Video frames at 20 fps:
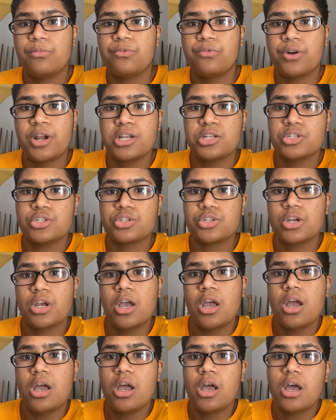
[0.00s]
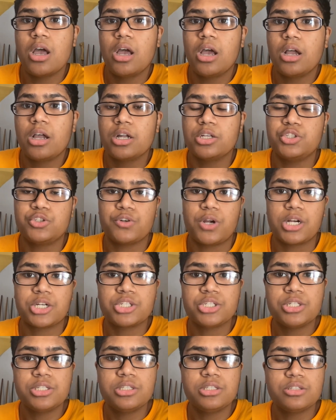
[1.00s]
French
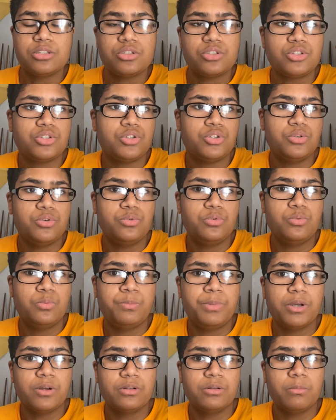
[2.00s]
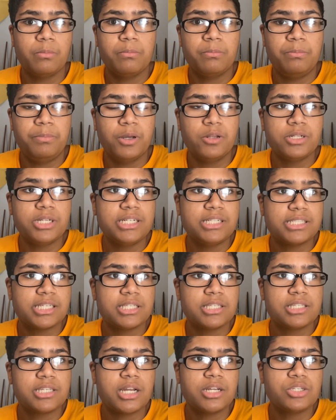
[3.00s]
construction to build buildings
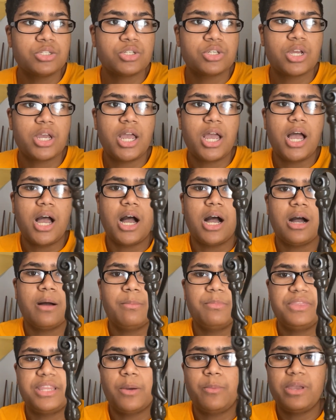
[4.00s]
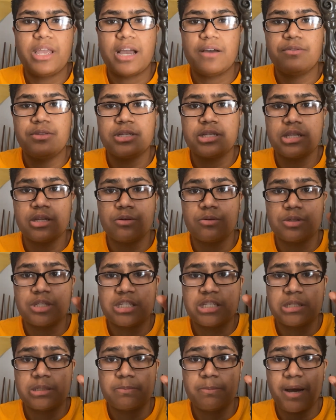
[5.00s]
and such. Then we have this little
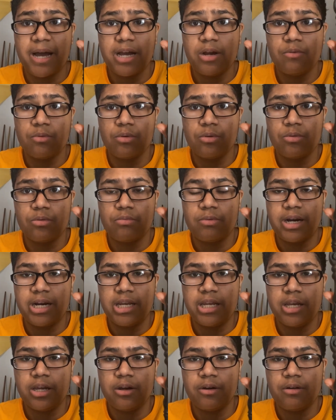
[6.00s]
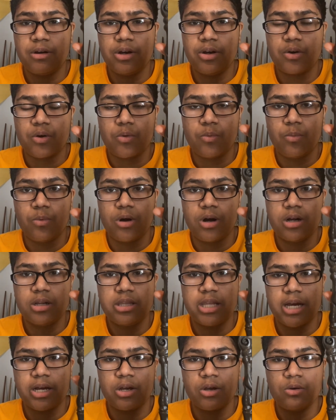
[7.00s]
spiral right here in her
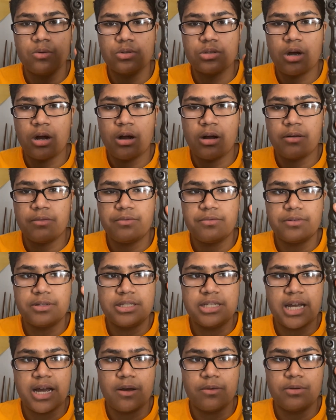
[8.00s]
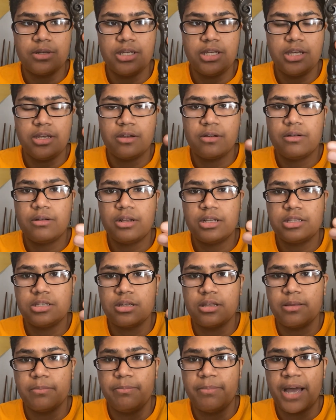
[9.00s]
wand that goes off down here
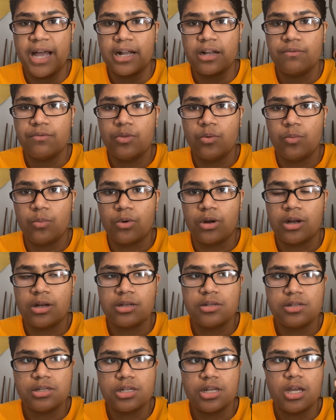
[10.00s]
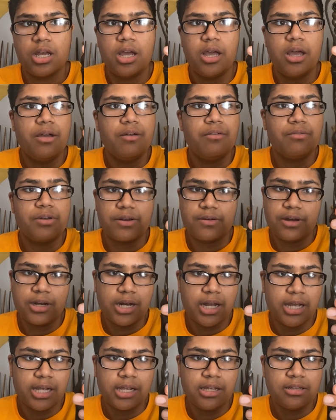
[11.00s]
to the back of the wand. Very
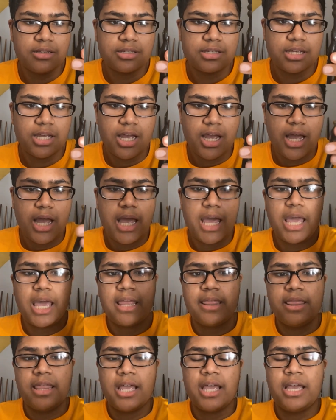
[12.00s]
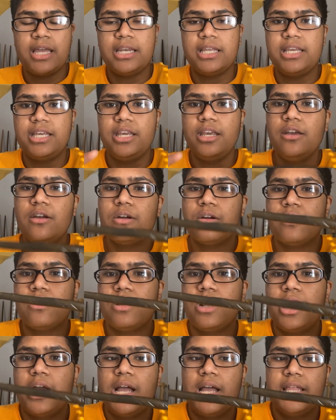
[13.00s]
nice. And then
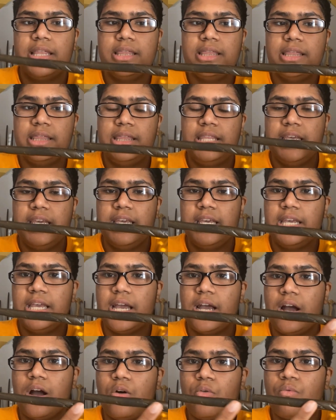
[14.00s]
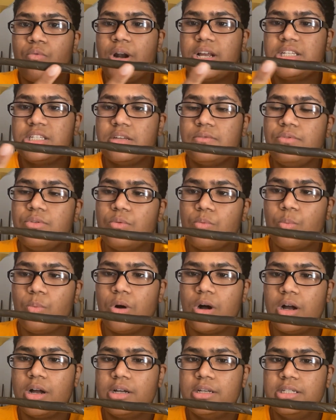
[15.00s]
here, the rest of the
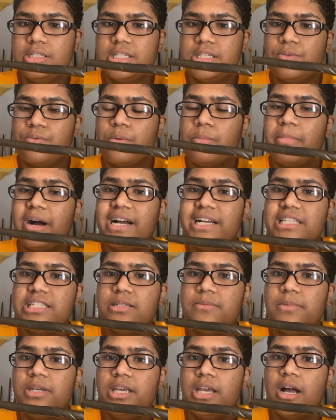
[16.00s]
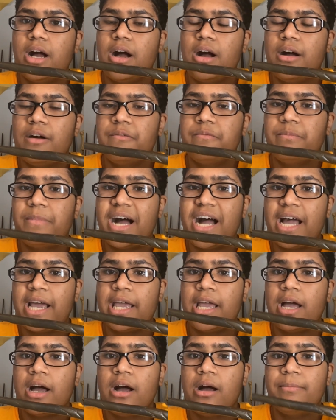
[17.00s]
wand reminds me of
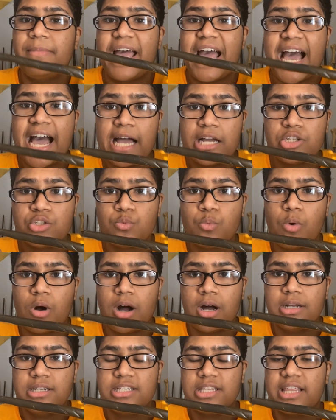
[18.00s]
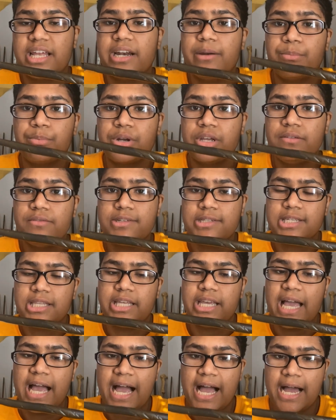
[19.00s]
my ash wand that I
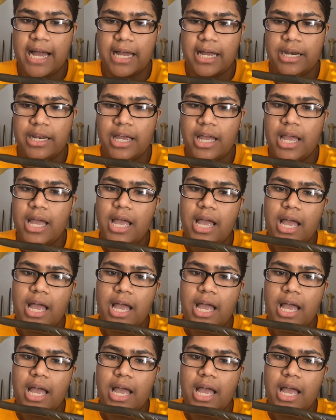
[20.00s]
previously had.